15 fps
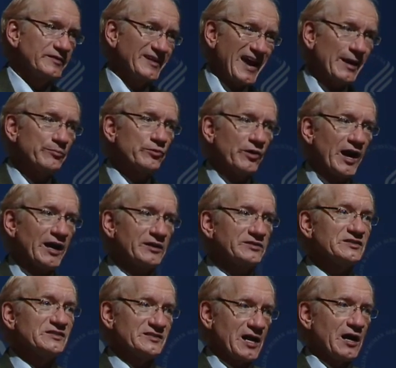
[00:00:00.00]
the
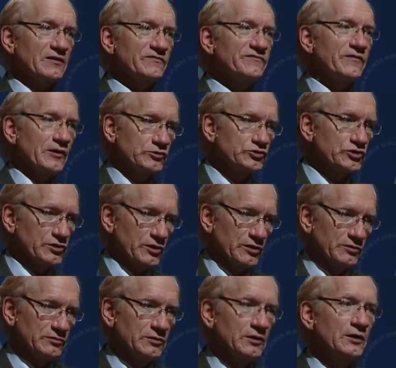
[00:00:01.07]
apparatus is not
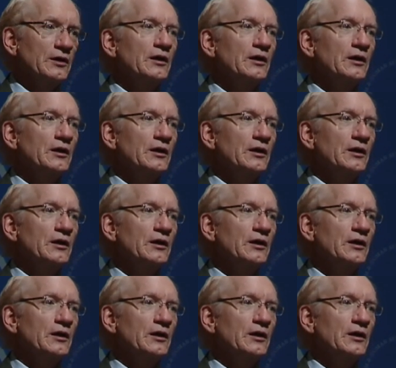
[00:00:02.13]
functional,